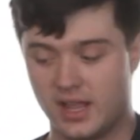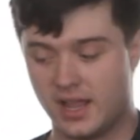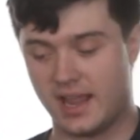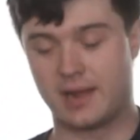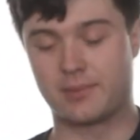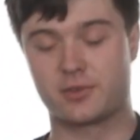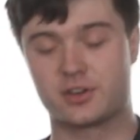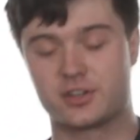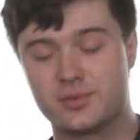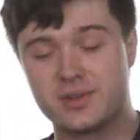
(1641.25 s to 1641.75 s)

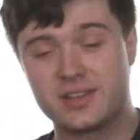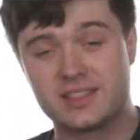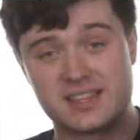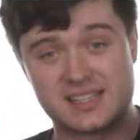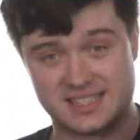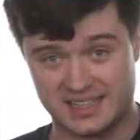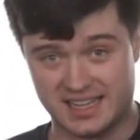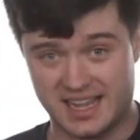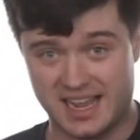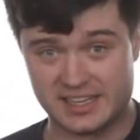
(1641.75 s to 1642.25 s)
And we're doing
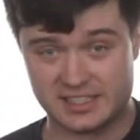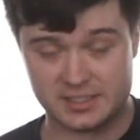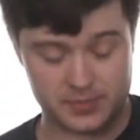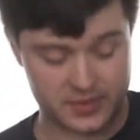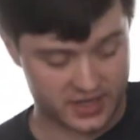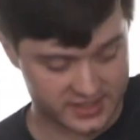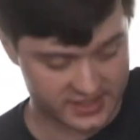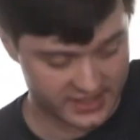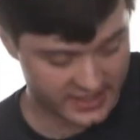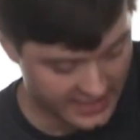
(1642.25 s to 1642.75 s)
this last
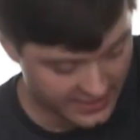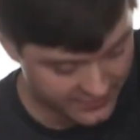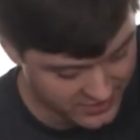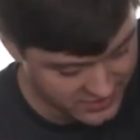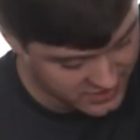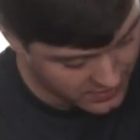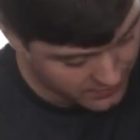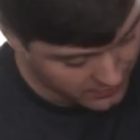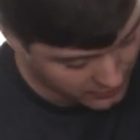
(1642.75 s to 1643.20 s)
because it gave us the